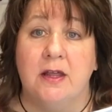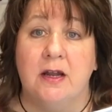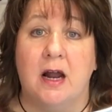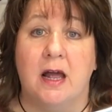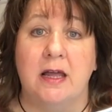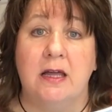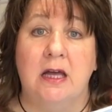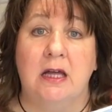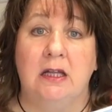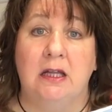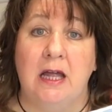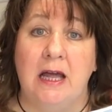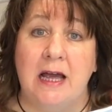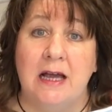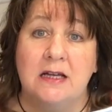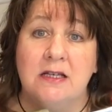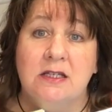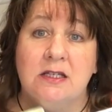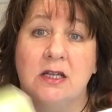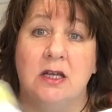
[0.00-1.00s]
that I
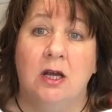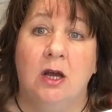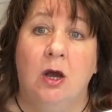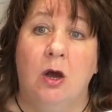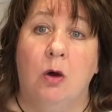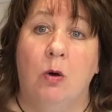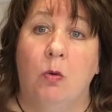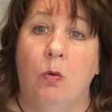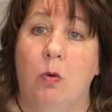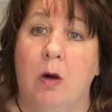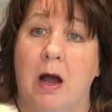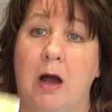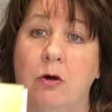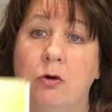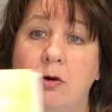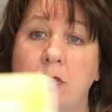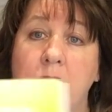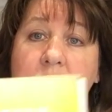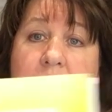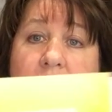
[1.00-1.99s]
collect while
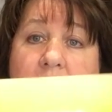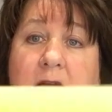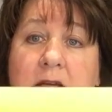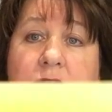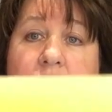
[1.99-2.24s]
cruising.